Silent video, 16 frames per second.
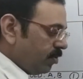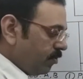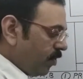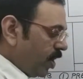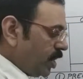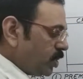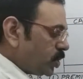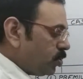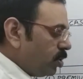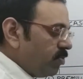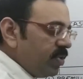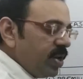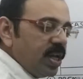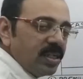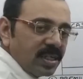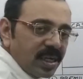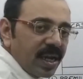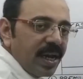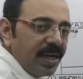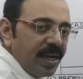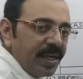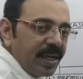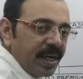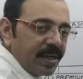Once goodwill is
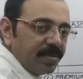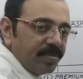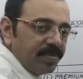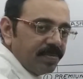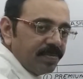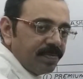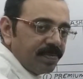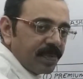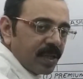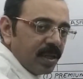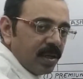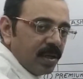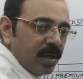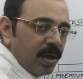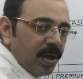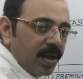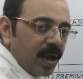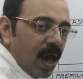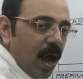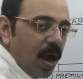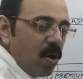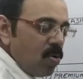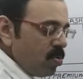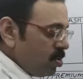credited,
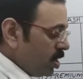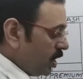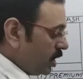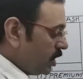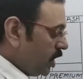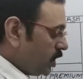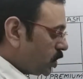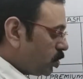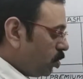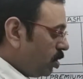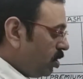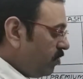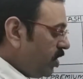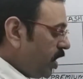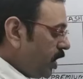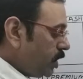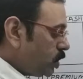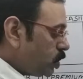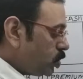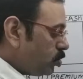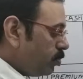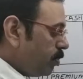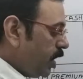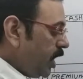now this goodwill is
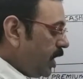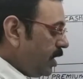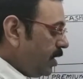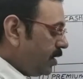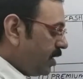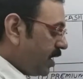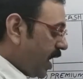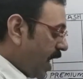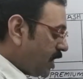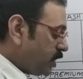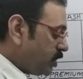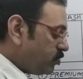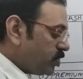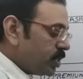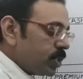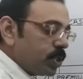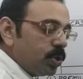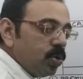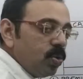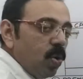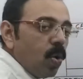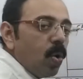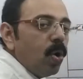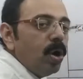to be transferred to
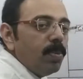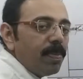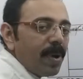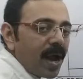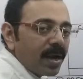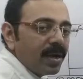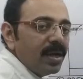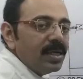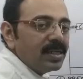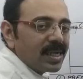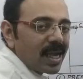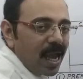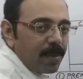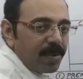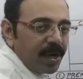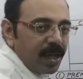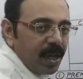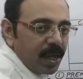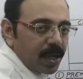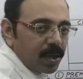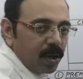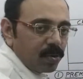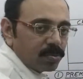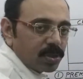old partners' capital
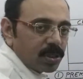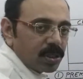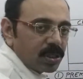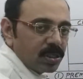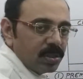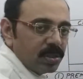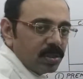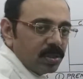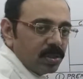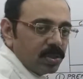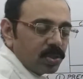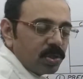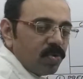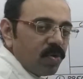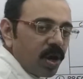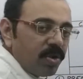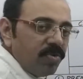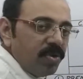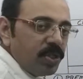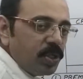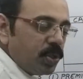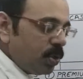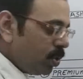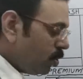accounts. So what we
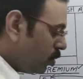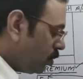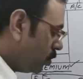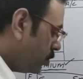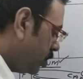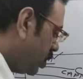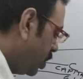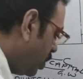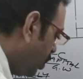should do?